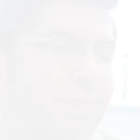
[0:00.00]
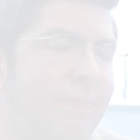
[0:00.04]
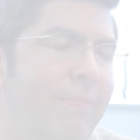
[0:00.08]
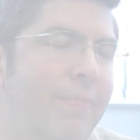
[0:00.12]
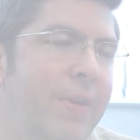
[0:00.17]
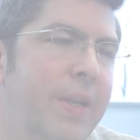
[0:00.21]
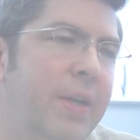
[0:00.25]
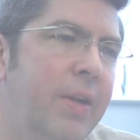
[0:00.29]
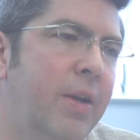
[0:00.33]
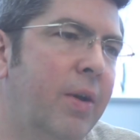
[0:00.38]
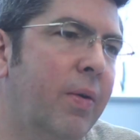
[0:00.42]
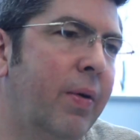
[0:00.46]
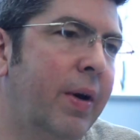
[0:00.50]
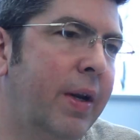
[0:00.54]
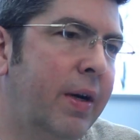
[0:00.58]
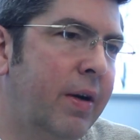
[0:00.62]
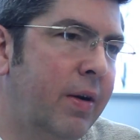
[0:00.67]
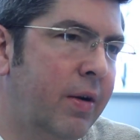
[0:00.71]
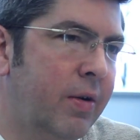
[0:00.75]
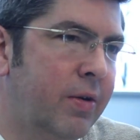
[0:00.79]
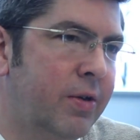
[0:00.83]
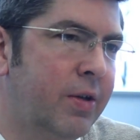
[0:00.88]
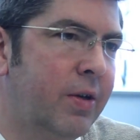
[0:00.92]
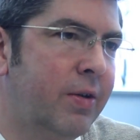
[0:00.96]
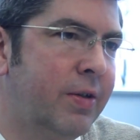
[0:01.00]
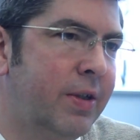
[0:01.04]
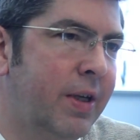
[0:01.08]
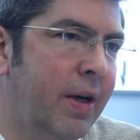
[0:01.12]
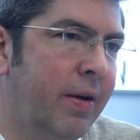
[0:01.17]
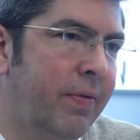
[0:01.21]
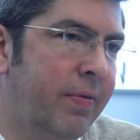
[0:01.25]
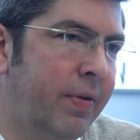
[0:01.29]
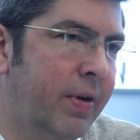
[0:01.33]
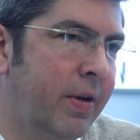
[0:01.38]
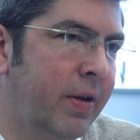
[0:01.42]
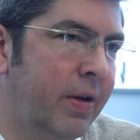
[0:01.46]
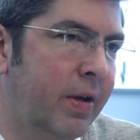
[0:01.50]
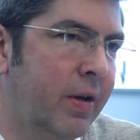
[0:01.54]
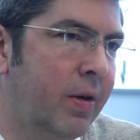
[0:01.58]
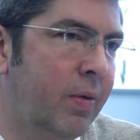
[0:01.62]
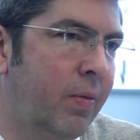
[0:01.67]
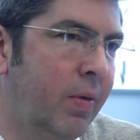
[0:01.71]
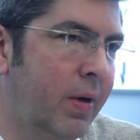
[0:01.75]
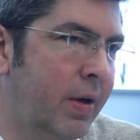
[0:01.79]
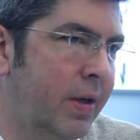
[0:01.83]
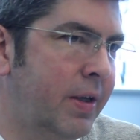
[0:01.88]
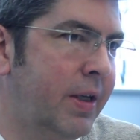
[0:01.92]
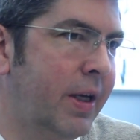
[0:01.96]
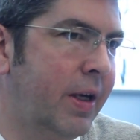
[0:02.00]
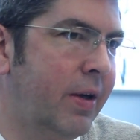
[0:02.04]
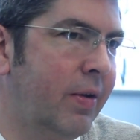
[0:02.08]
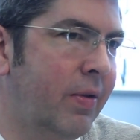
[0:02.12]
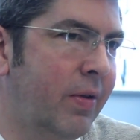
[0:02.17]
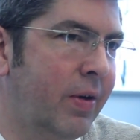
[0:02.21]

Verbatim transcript: video editors are definitely going to want to take a